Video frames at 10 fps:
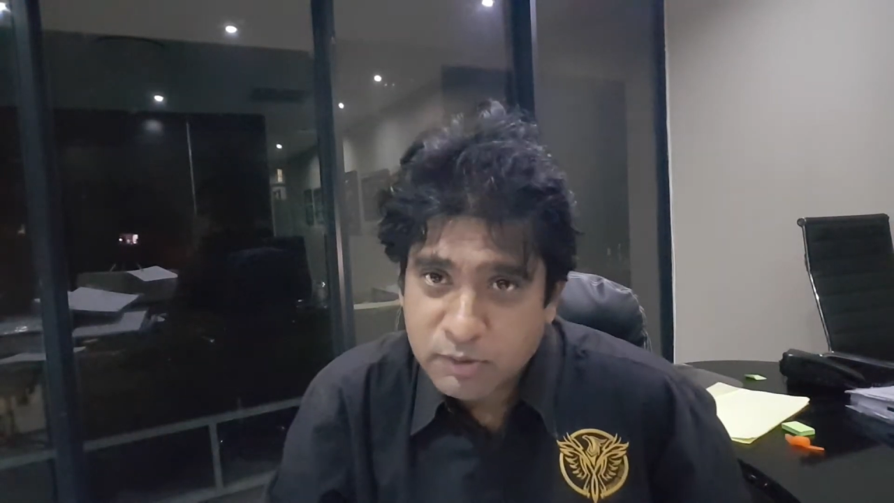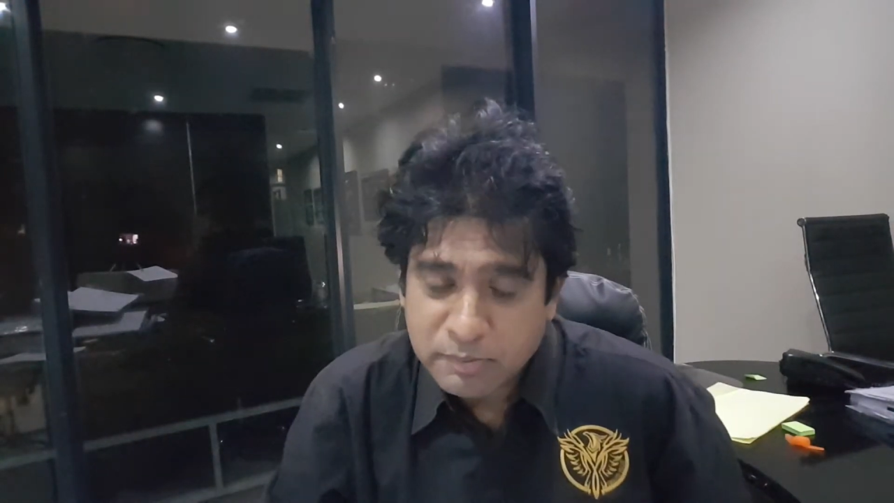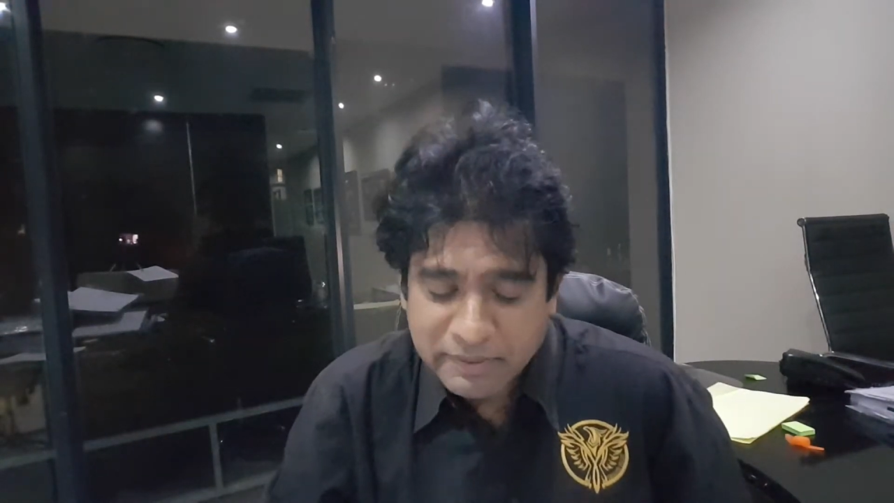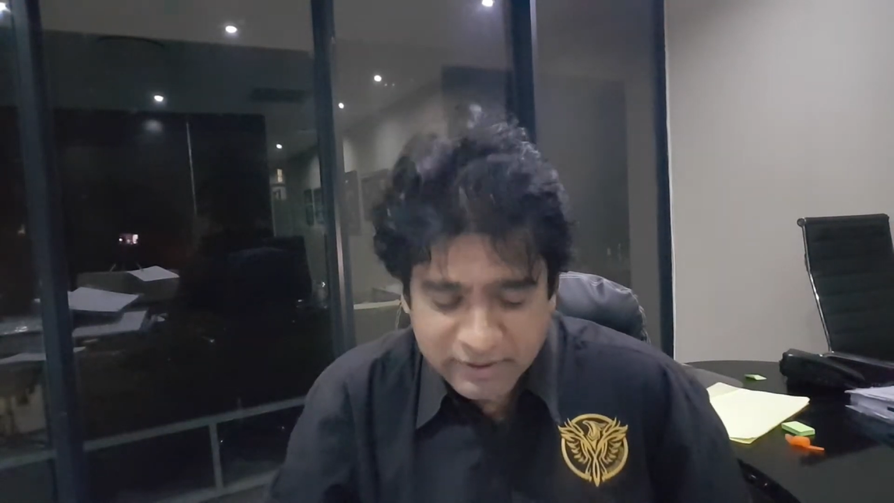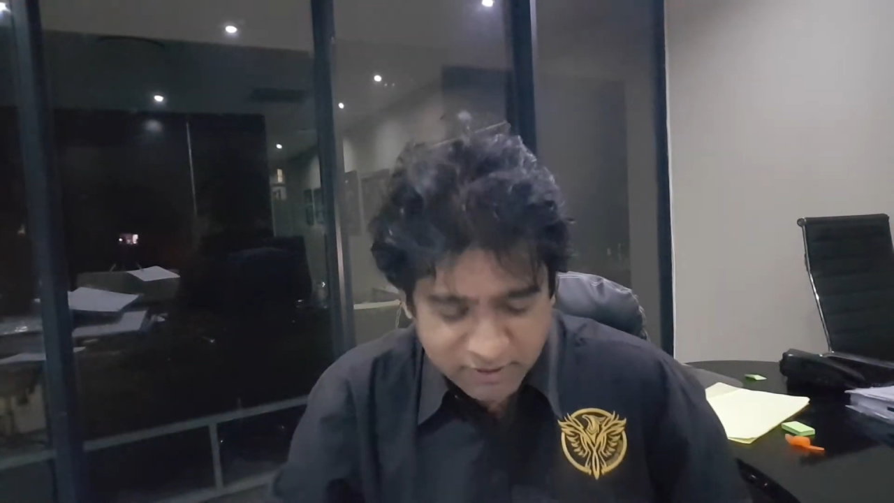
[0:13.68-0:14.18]
with
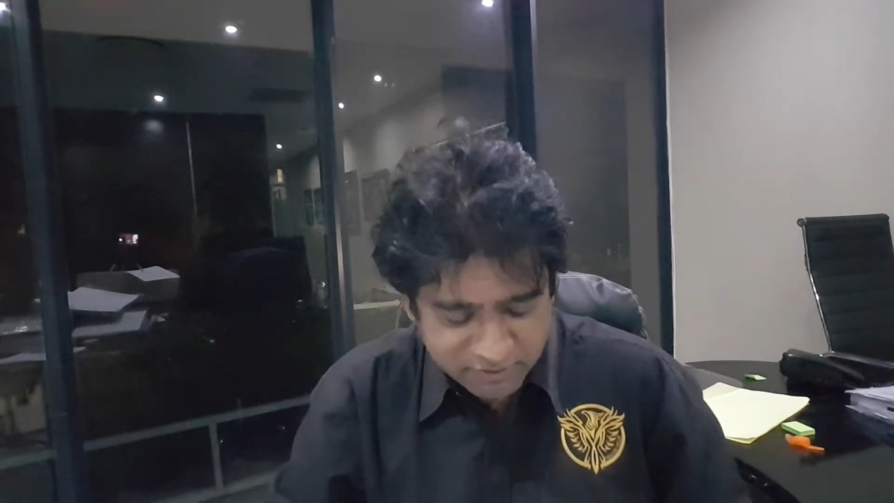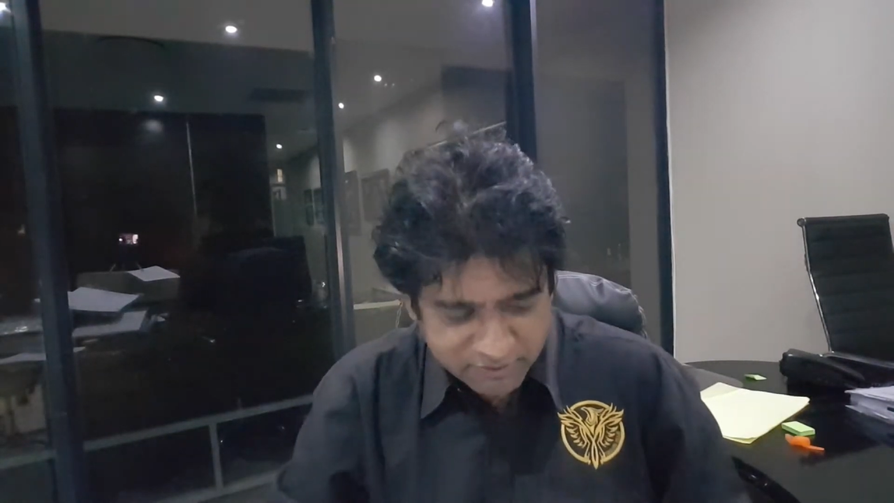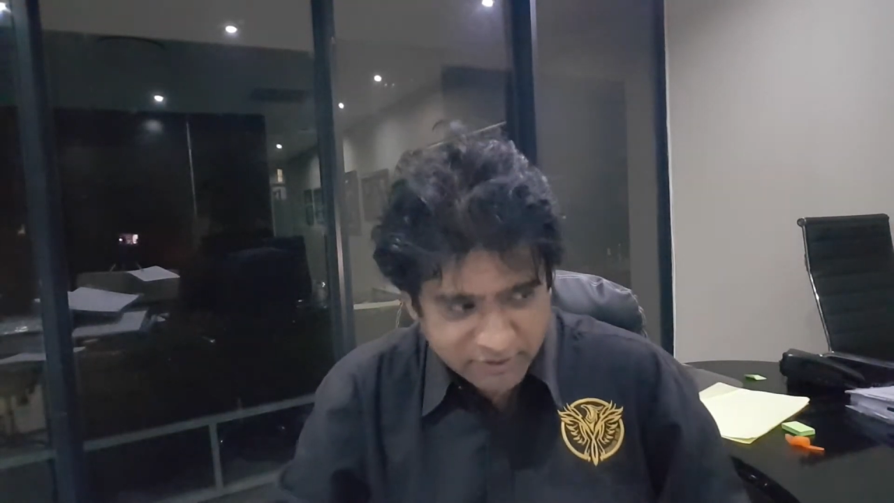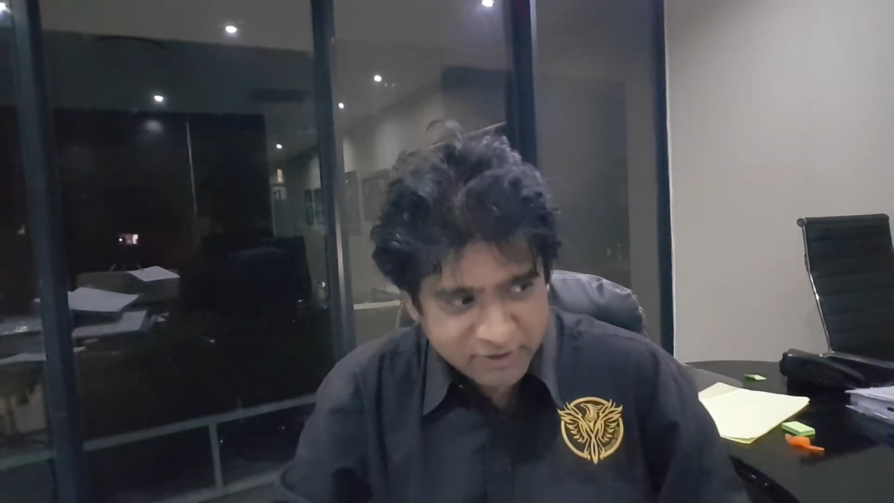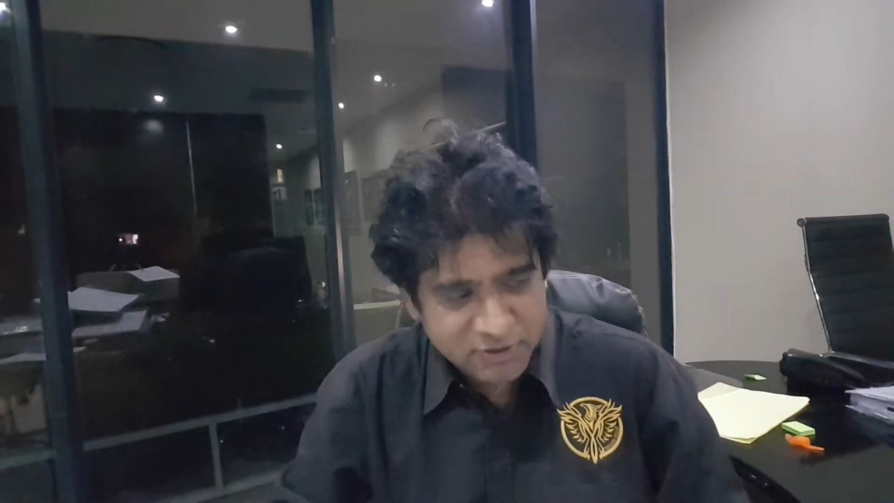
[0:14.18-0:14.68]
my dear
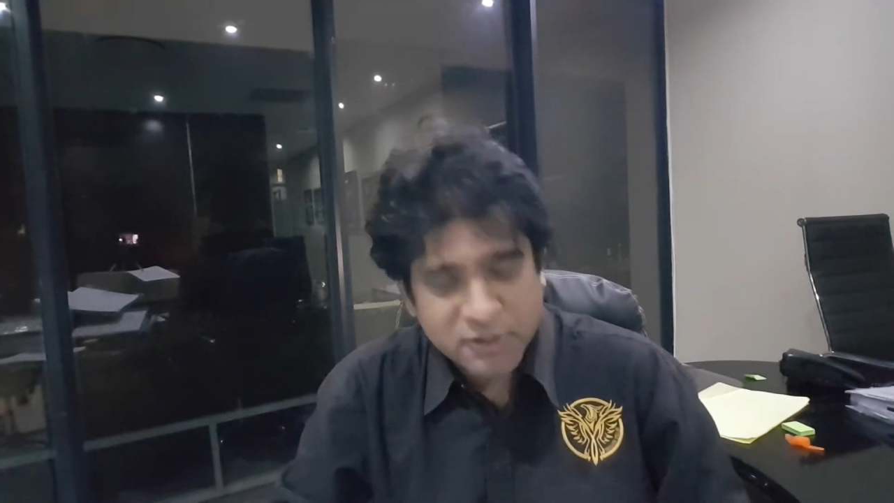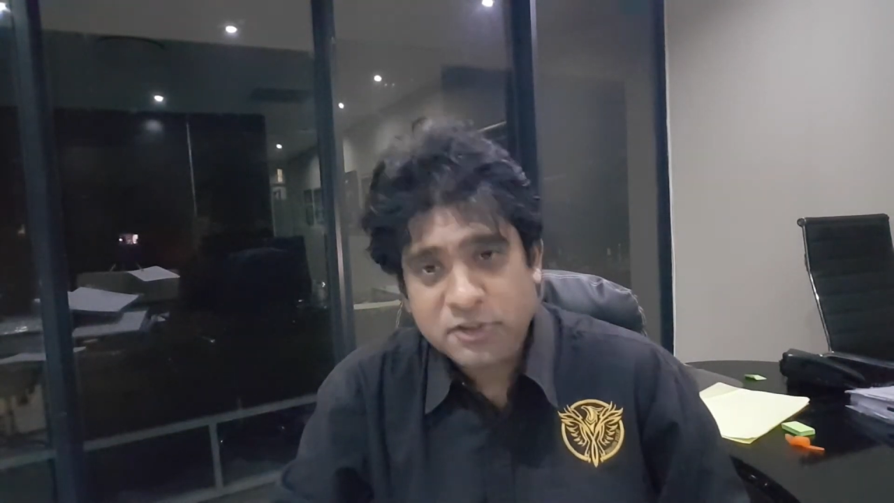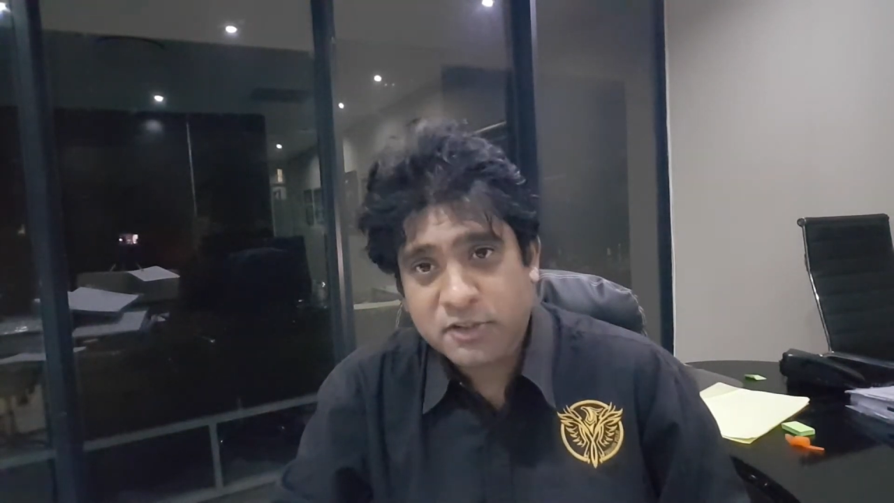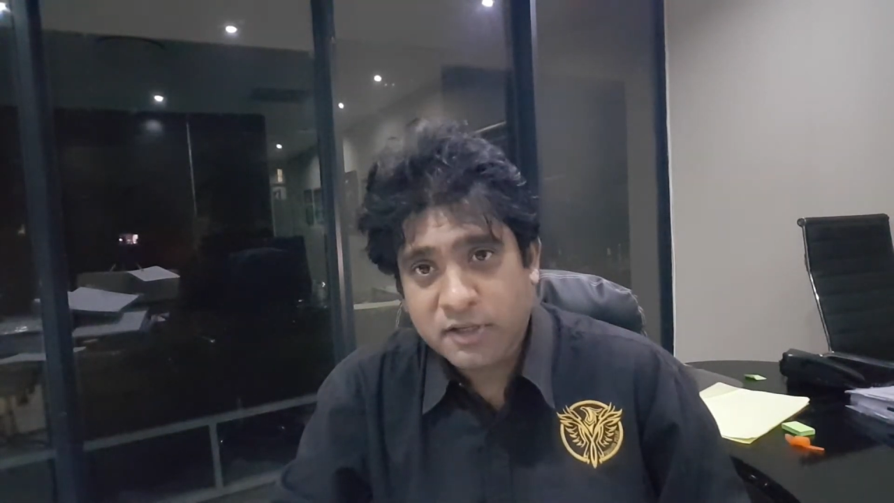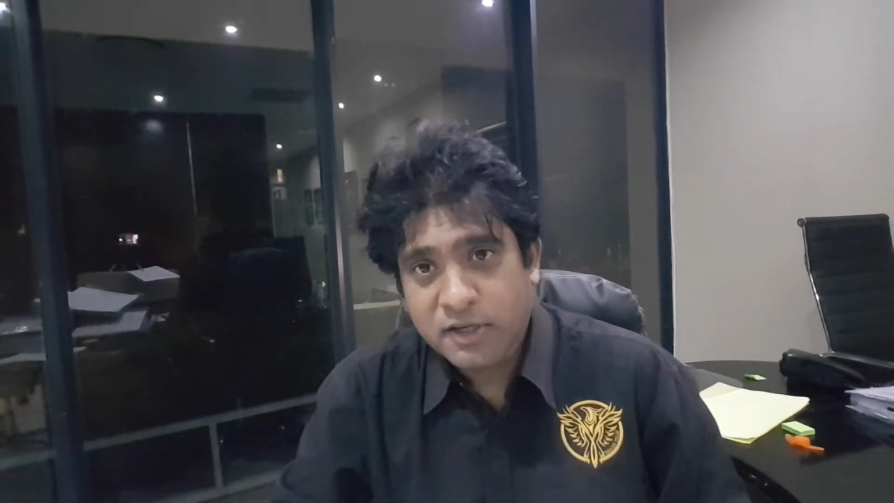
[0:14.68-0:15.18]
friend Jay Shri.